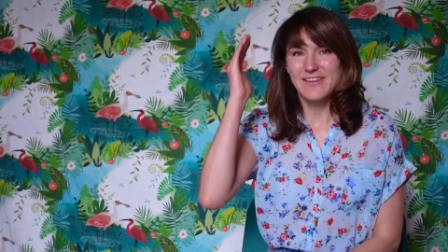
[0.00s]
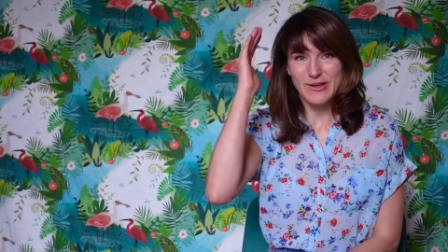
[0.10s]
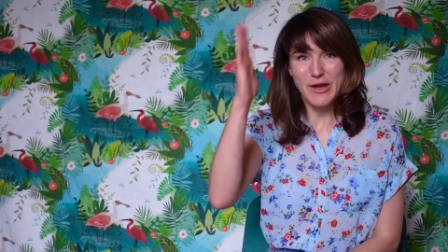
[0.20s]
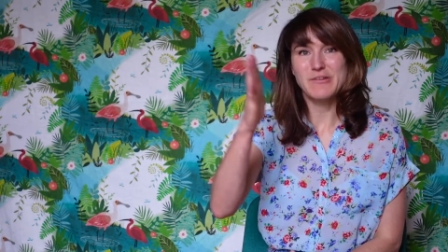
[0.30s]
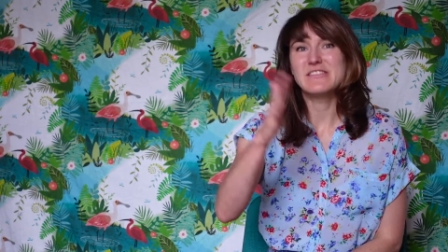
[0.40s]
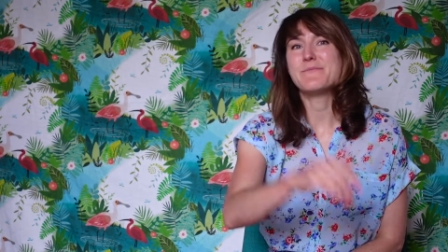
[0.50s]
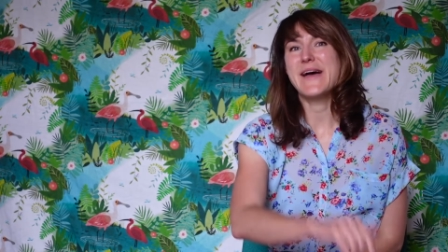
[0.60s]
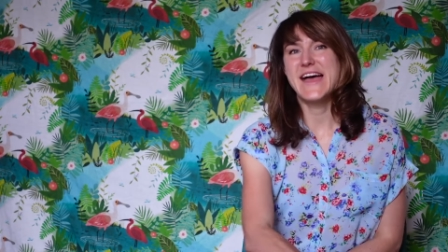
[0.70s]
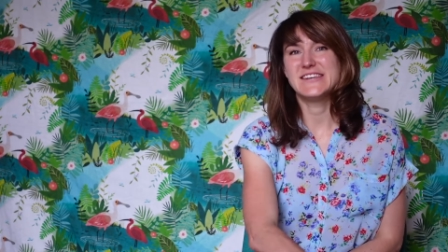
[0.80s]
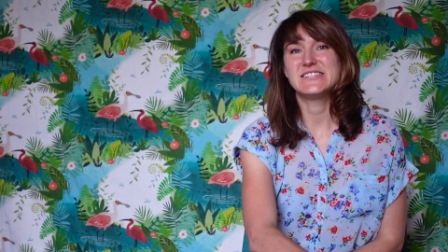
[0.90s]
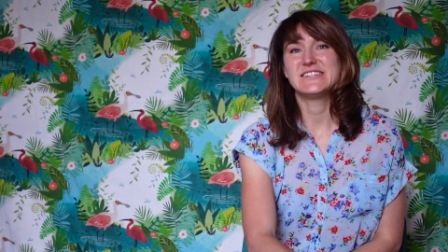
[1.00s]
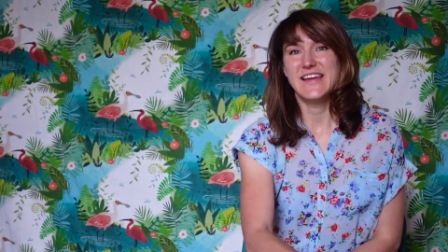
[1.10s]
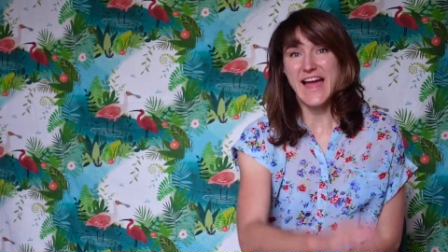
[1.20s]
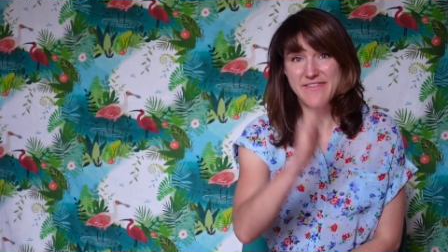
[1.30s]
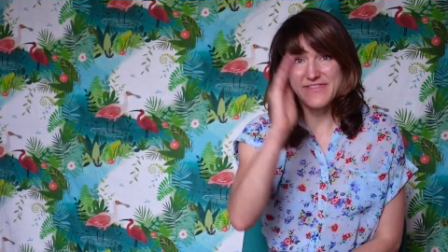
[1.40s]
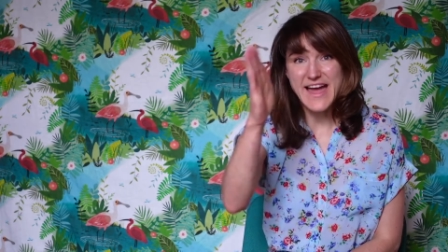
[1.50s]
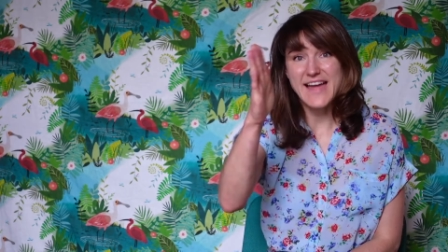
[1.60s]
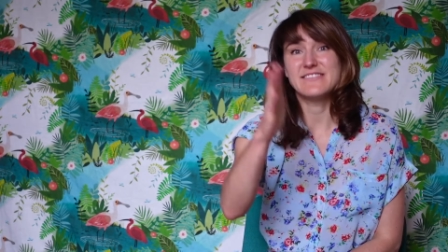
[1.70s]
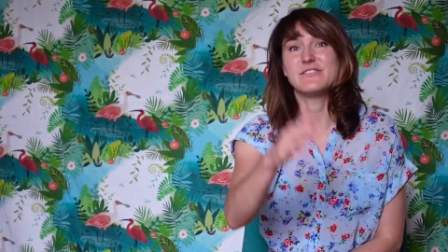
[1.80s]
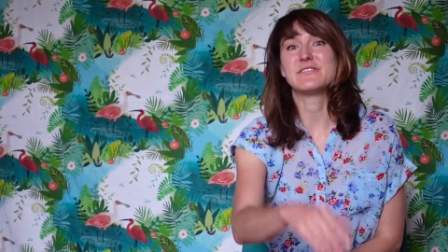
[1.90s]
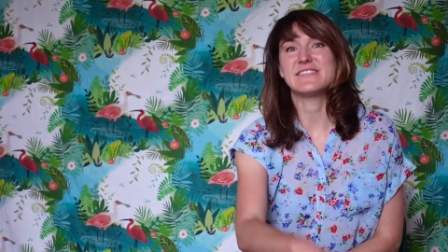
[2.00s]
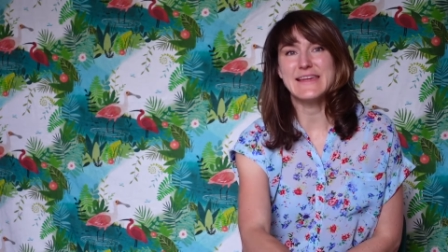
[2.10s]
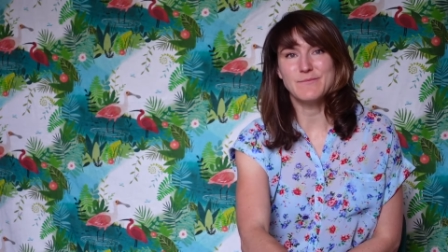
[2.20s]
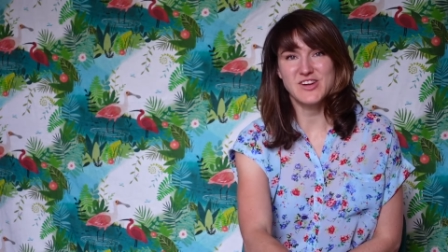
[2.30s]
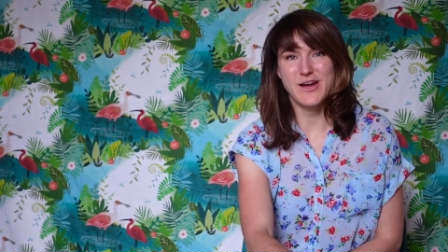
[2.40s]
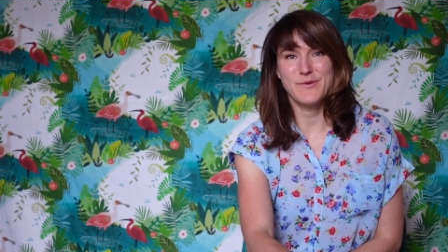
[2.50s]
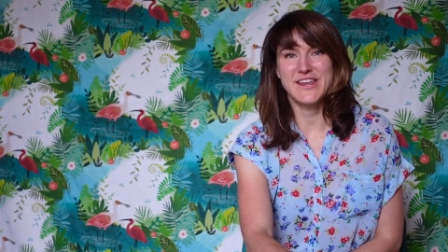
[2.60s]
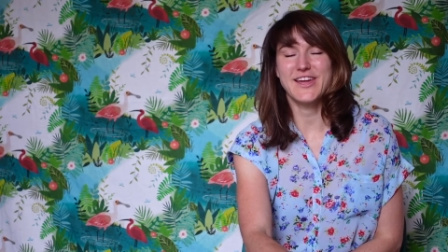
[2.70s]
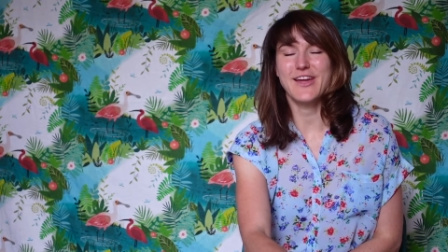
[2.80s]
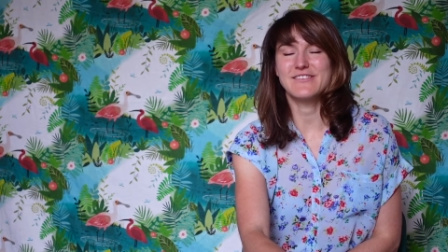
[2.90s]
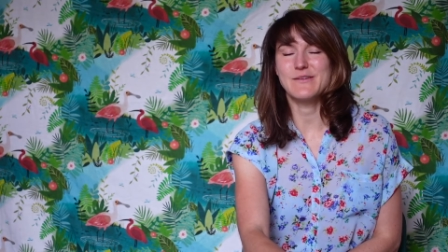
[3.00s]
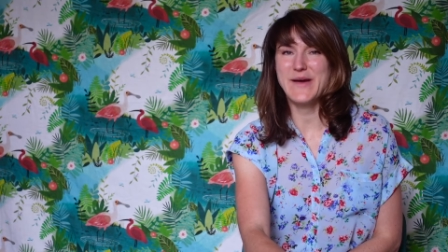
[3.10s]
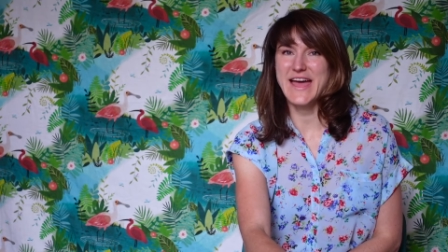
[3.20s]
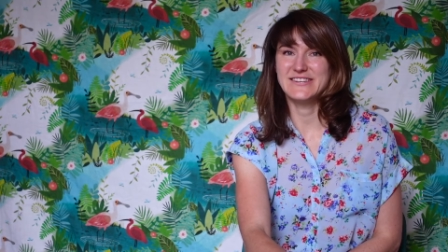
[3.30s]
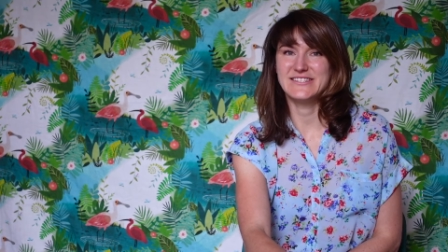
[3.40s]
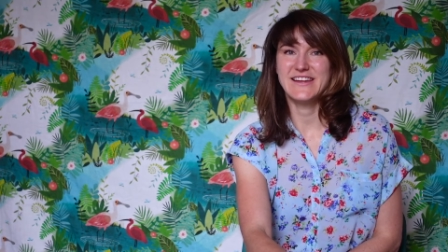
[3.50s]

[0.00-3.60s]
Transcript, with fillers: go to bed, and that is your sleep time when you go to bed.